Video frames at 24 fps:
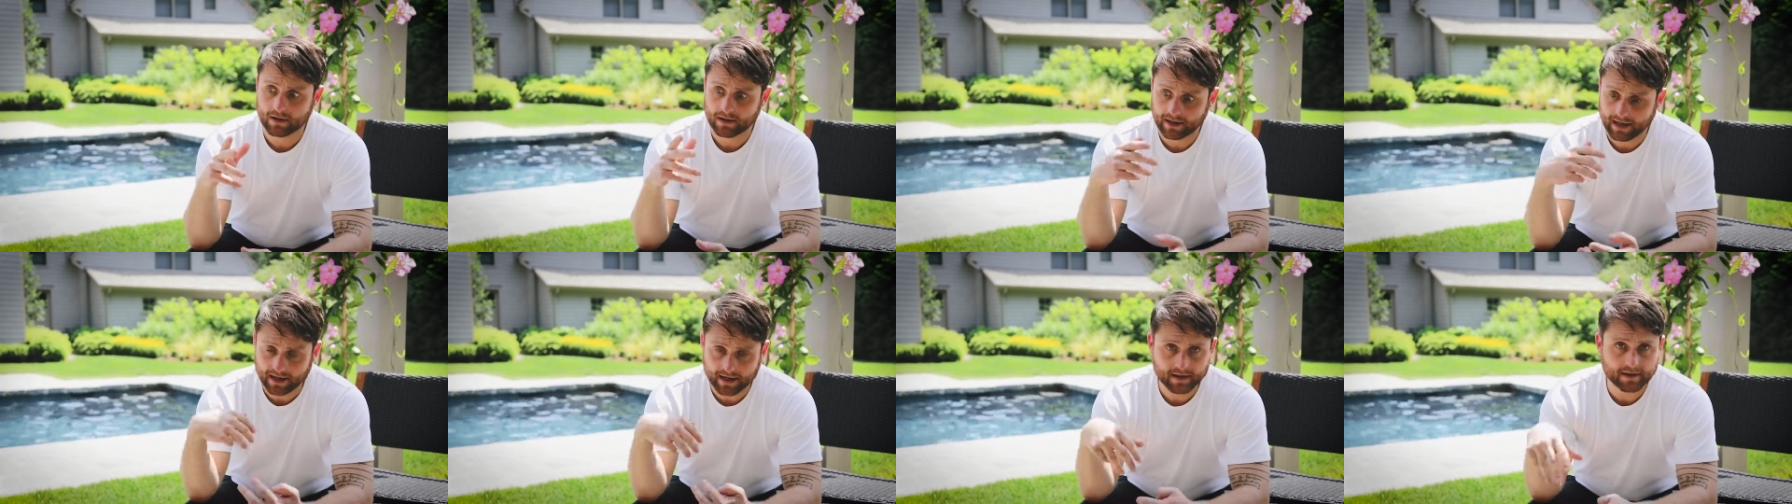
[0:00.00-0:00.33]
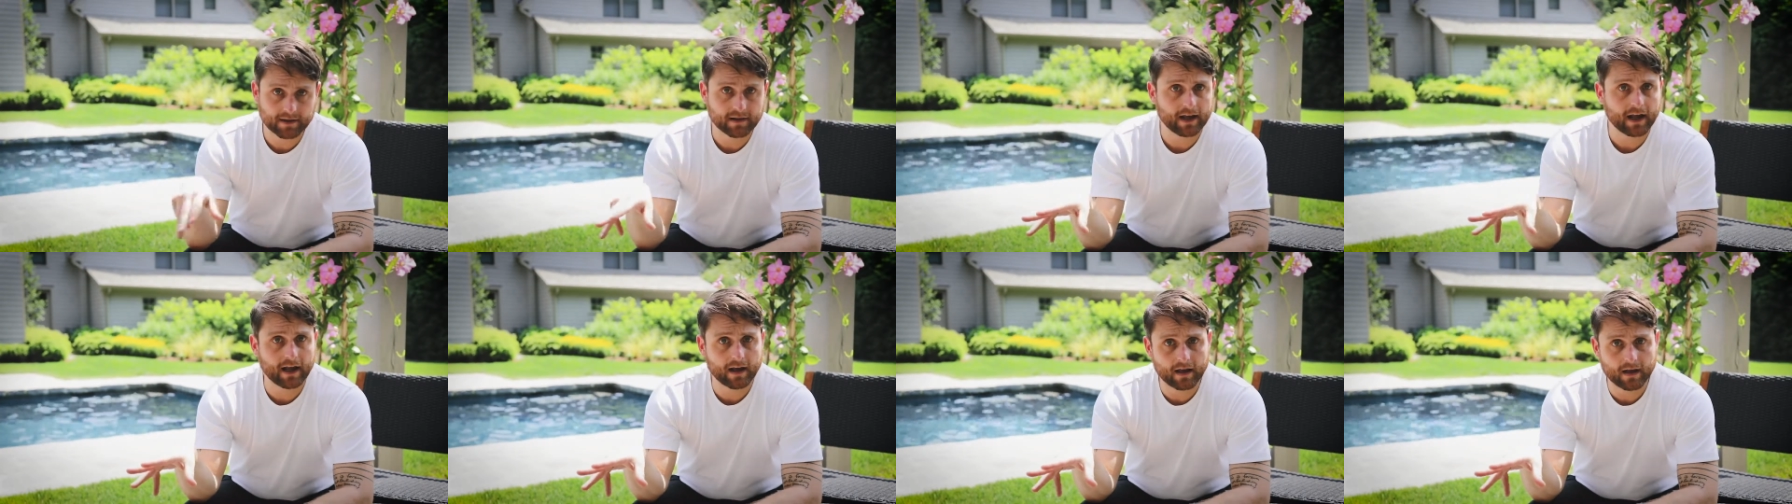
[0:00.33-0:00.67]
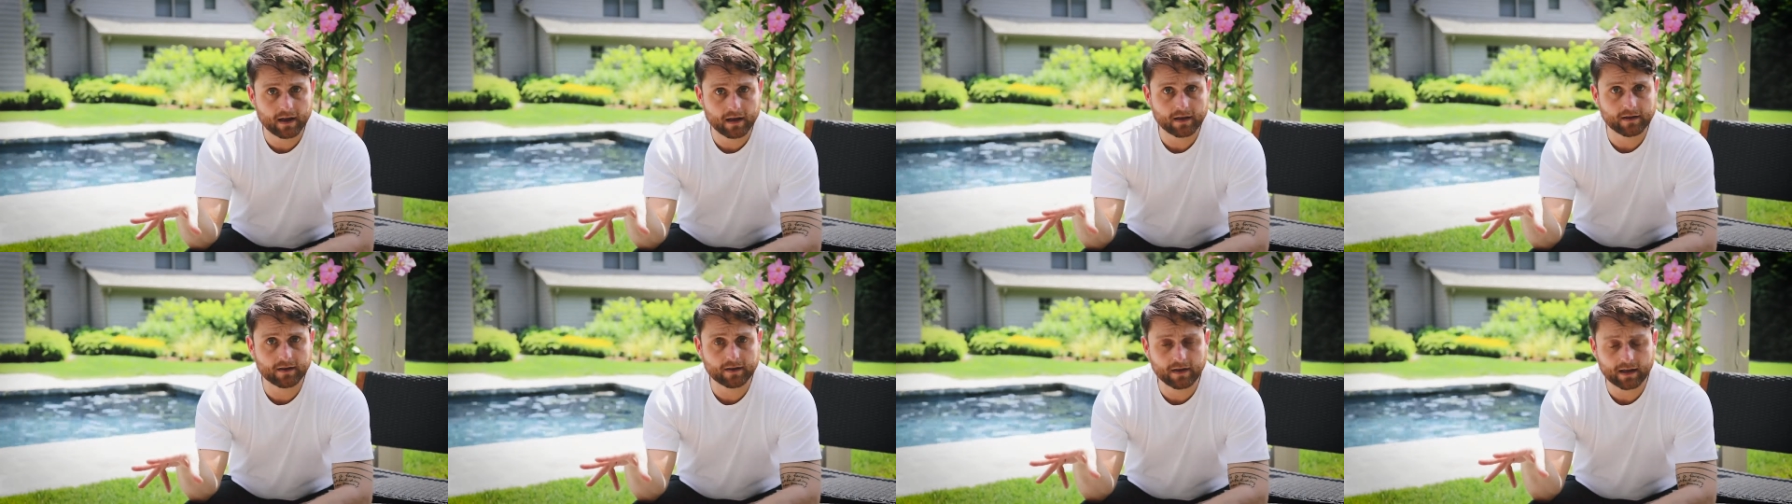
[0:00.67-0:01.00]
getting the,
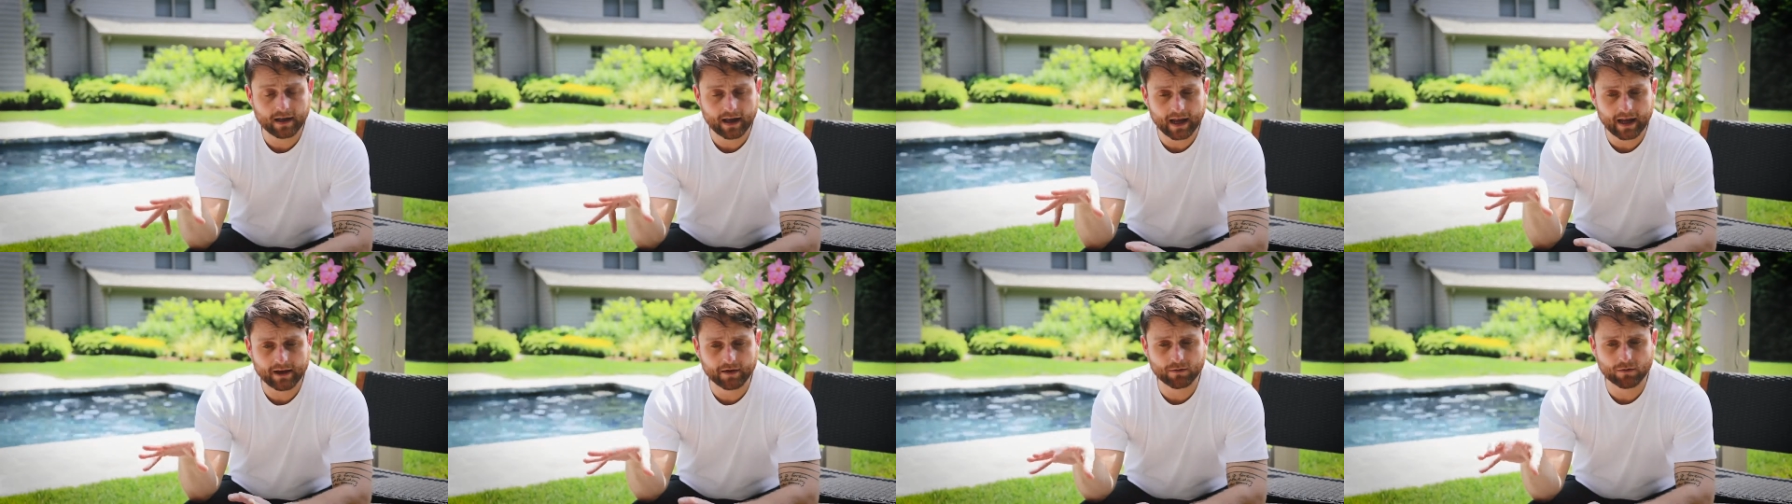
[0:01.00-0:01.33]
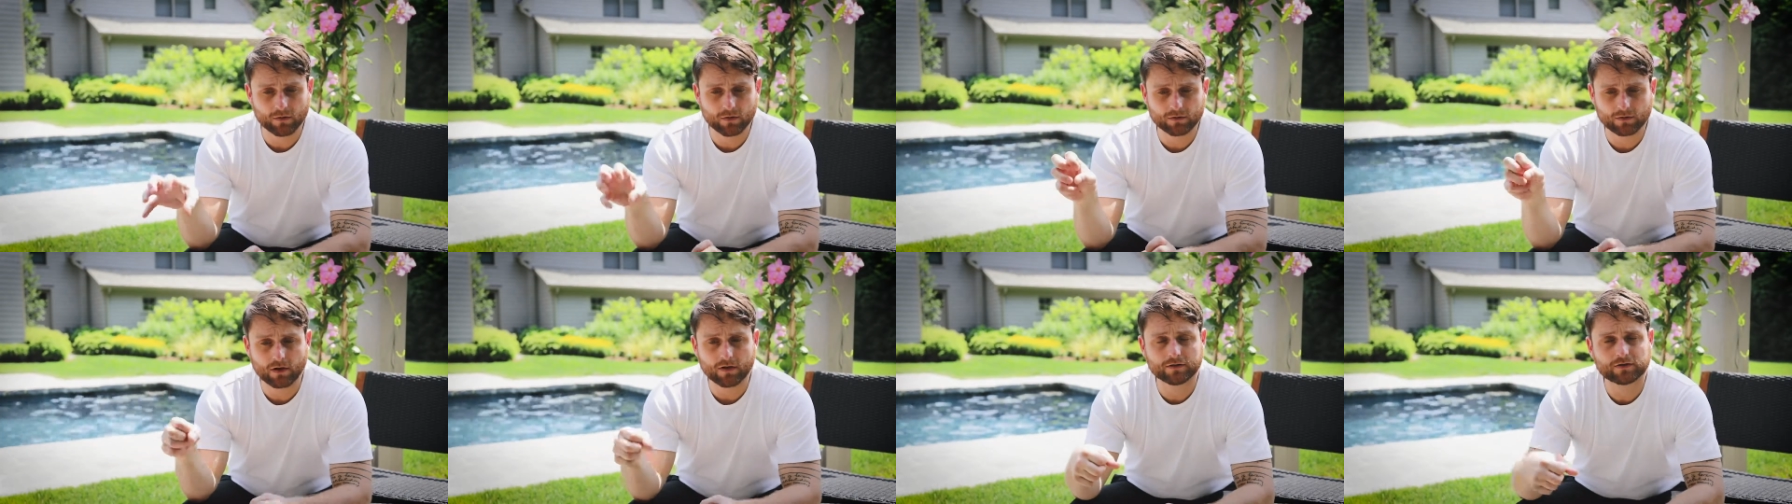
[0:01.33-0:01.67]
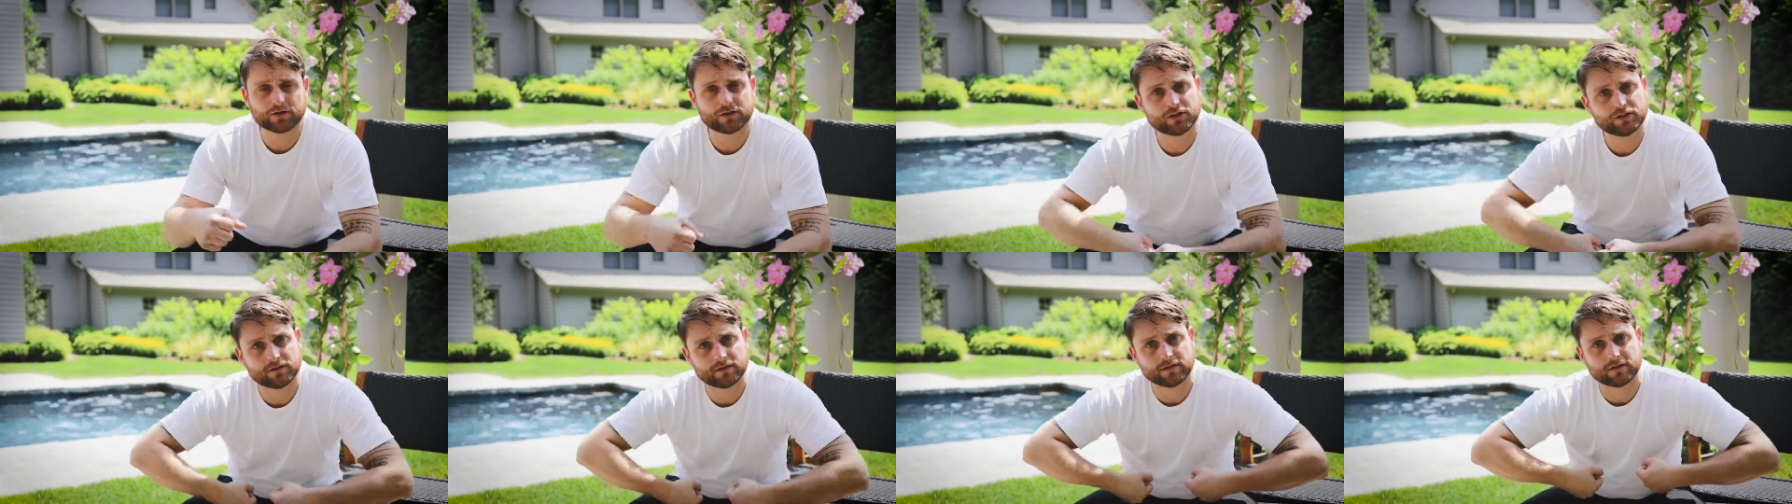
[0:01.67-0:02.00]
the eight-year-old all
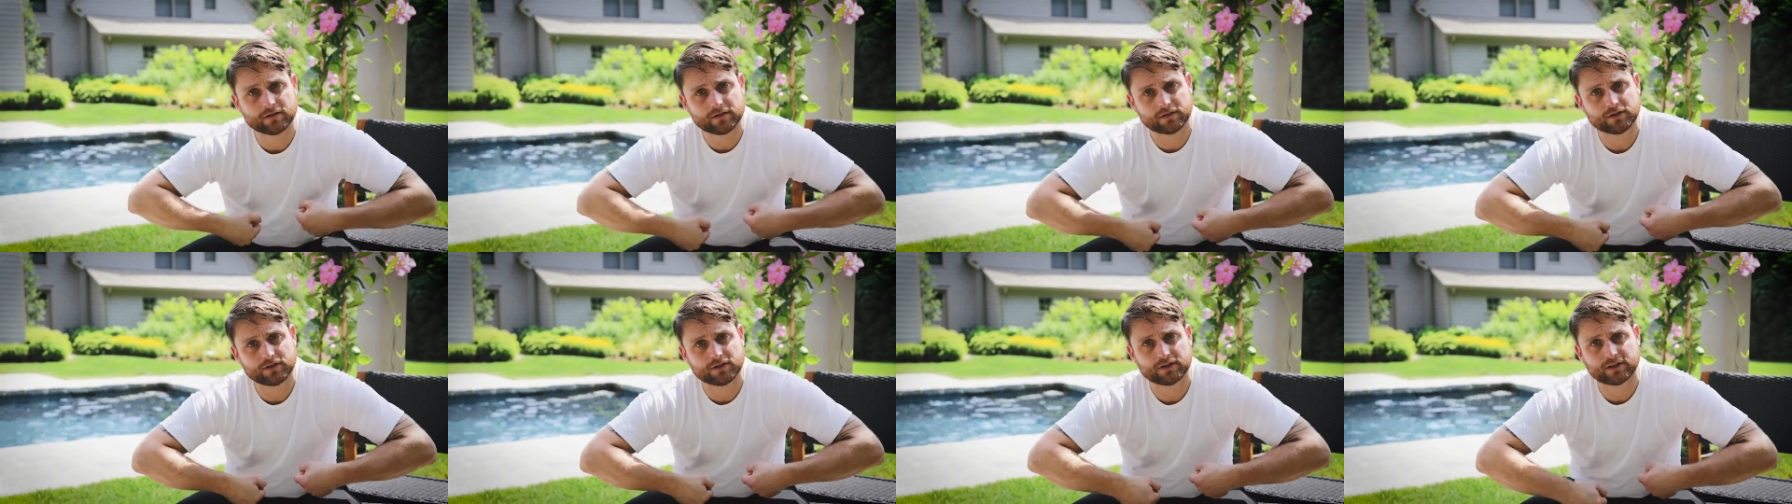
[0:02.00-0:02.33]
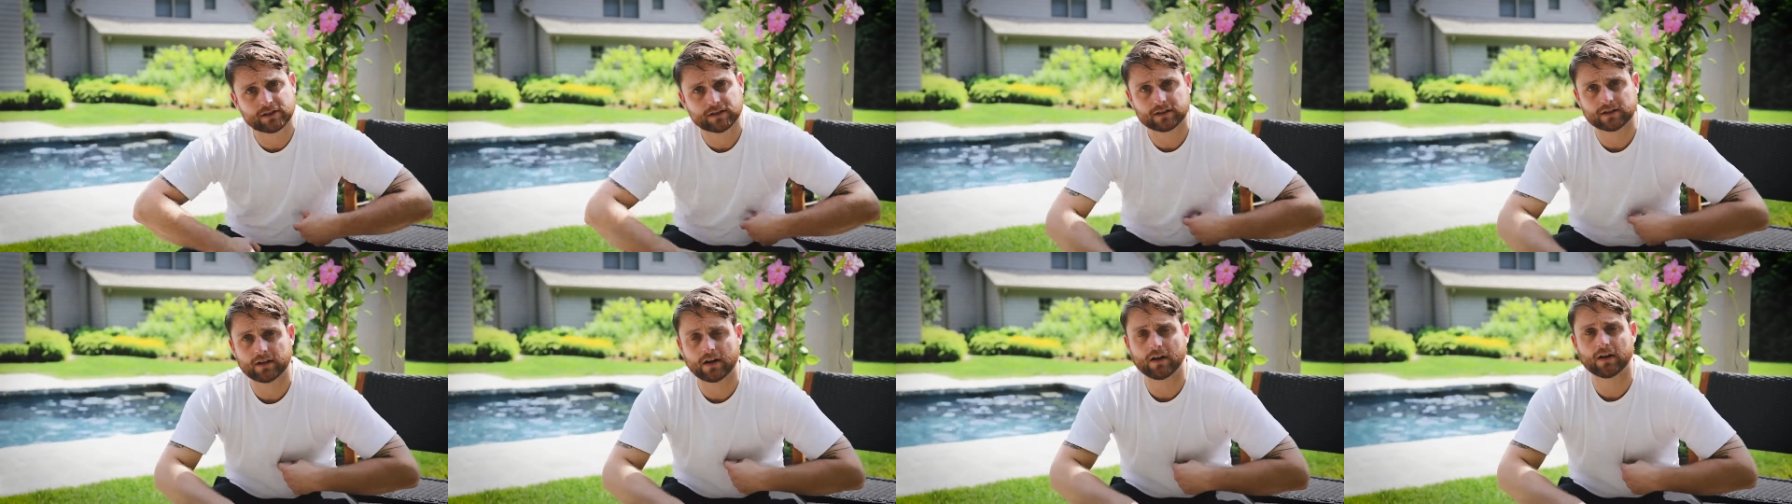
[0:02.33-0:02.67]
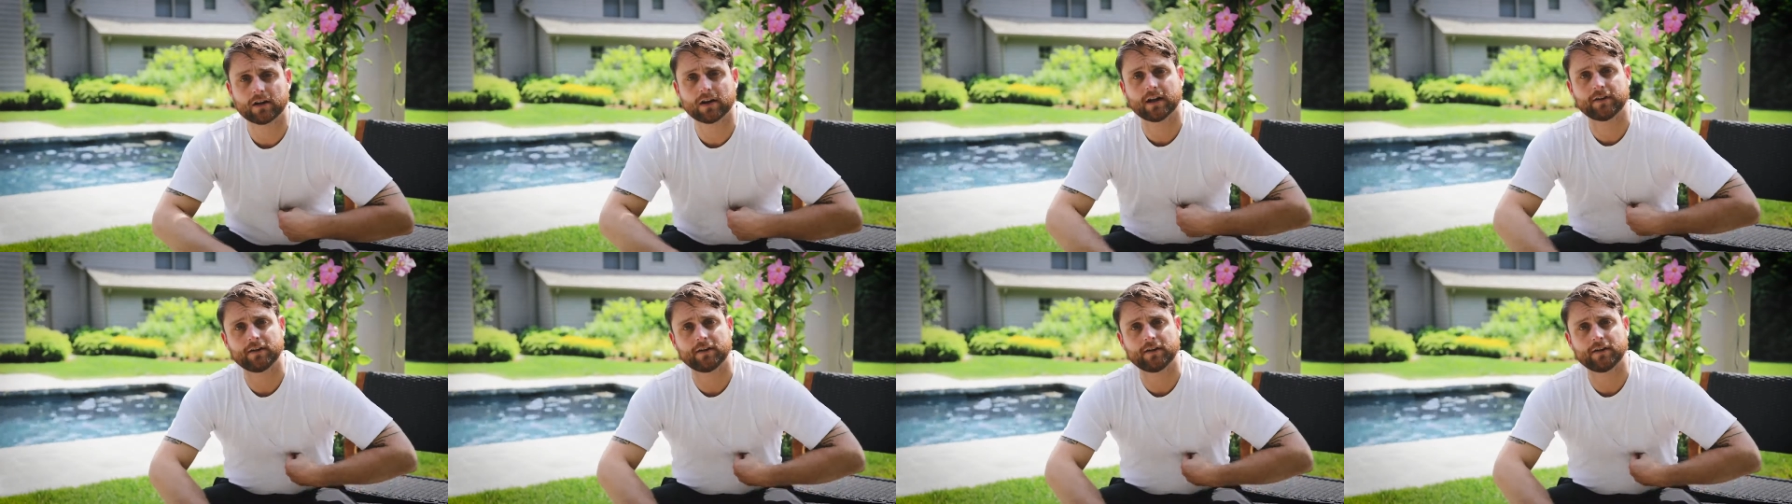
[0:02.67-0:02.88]
snug